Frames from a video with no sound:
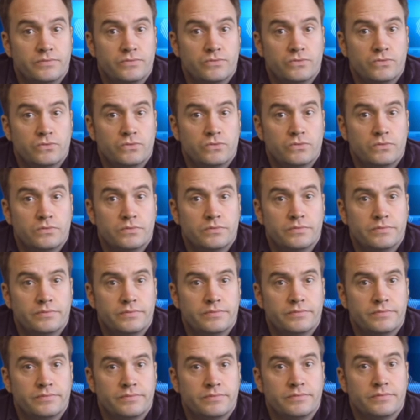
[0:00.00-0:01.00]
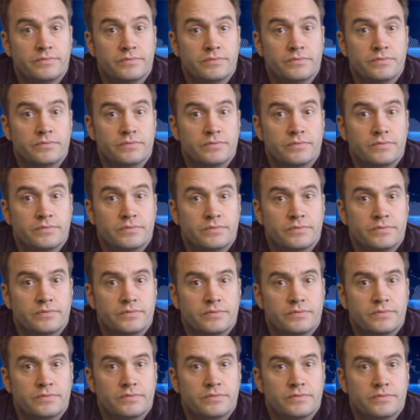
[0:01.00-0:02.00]

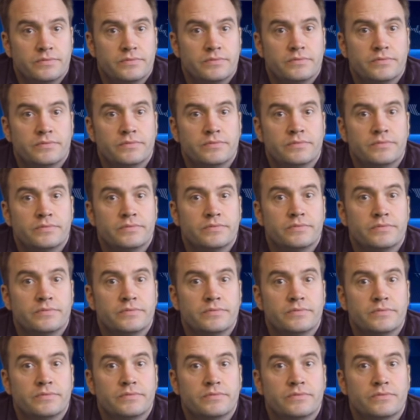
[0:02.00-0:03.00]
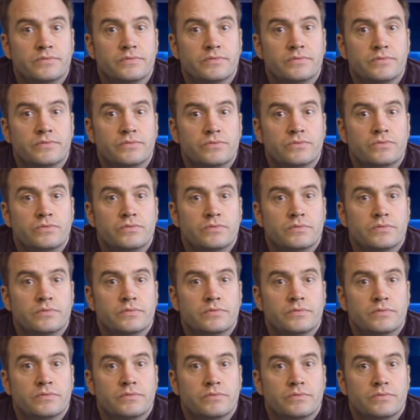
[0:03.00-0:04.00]

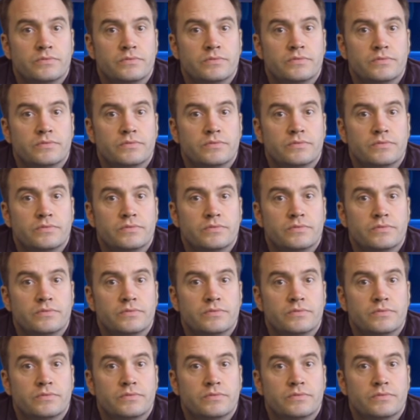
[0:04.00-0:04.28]
No words are spoken by the person on screen.